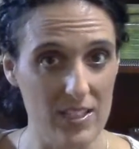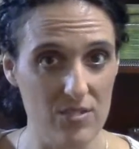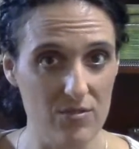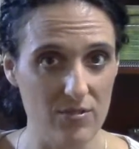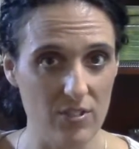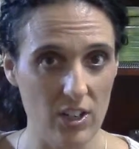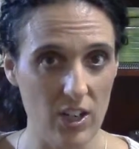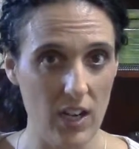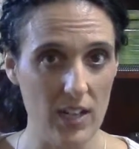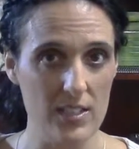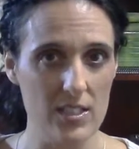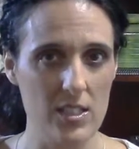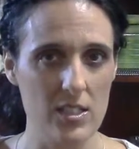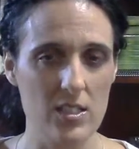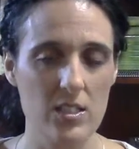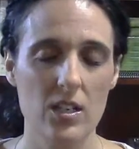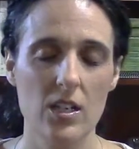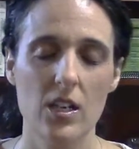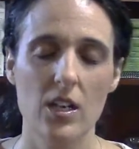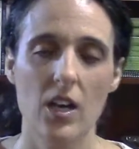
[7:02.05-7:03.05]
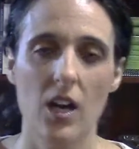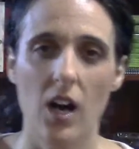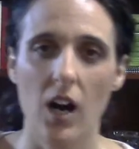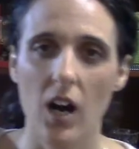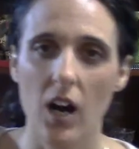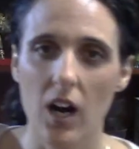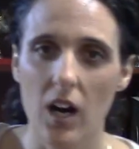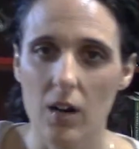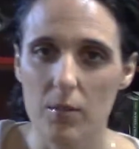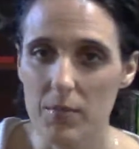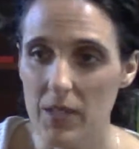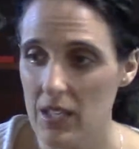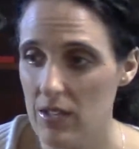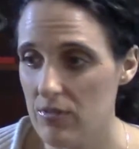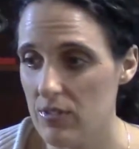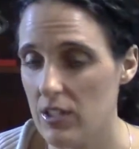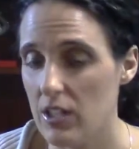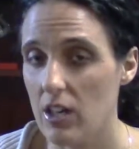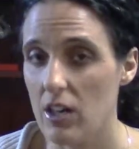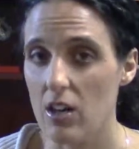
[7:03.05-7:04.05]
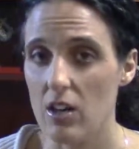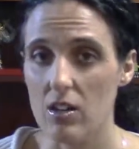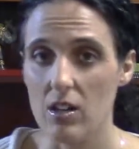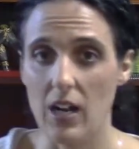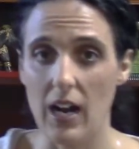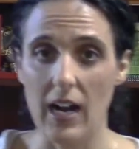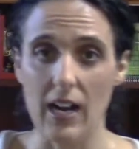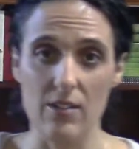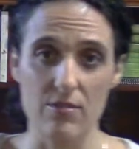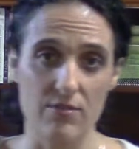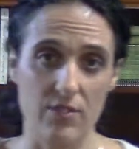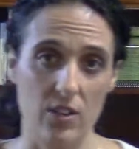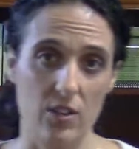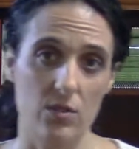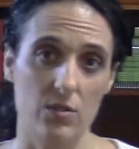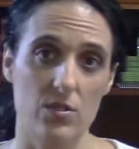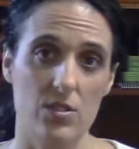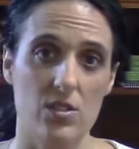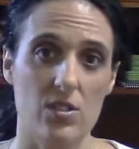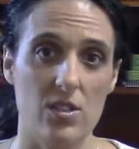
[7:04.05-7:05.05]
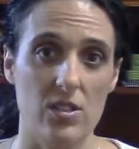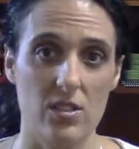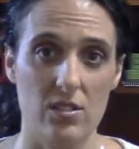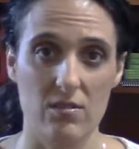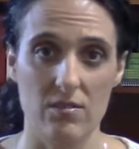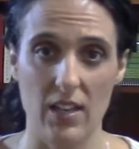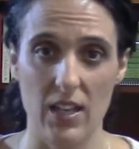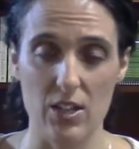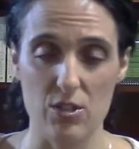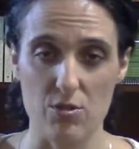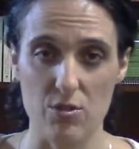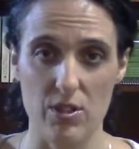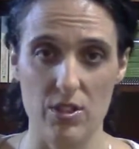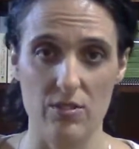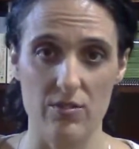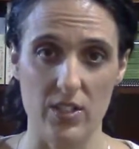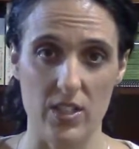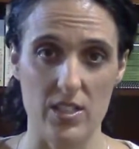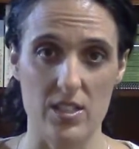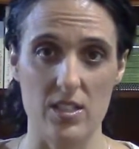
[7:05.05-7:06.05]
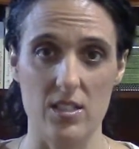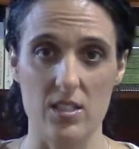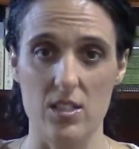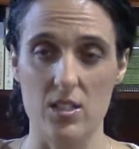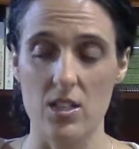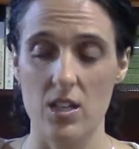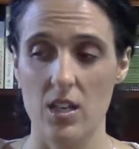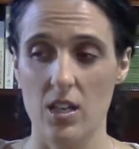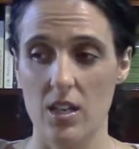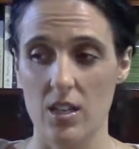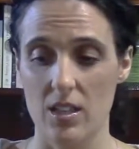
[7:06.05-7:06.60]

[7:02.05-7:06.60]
for us, even our iPhones and Android devices,